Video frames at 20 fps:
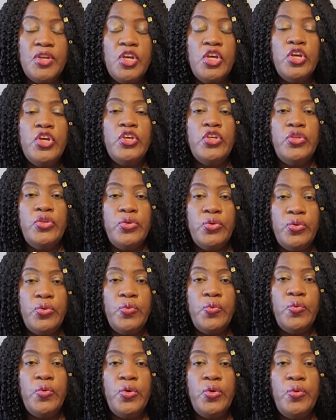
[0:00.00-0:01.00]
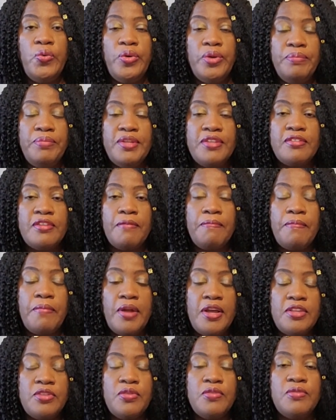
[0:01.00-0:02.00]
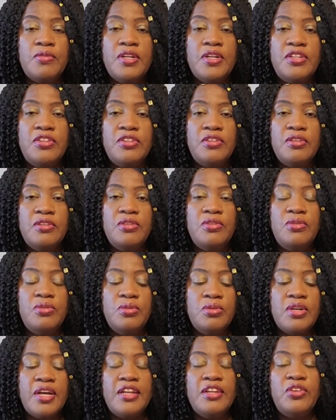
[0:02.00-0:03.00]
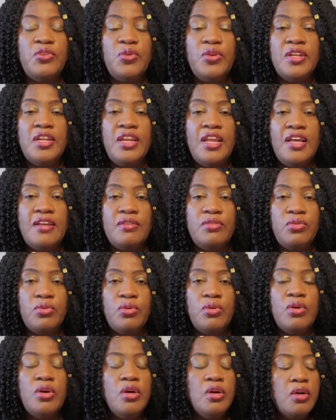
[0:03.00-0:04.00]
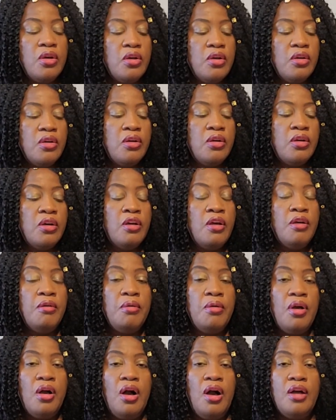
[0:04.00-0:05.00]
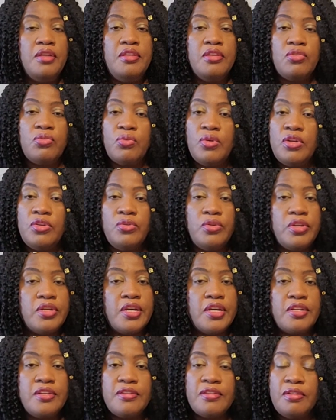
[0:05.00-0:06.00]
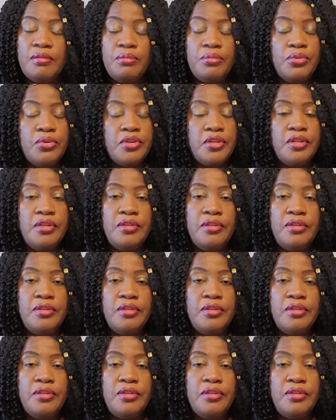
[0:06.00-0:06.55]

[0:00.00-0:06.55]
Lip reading: You will be surprised of what you can do in life. So I just want to encourage somebody.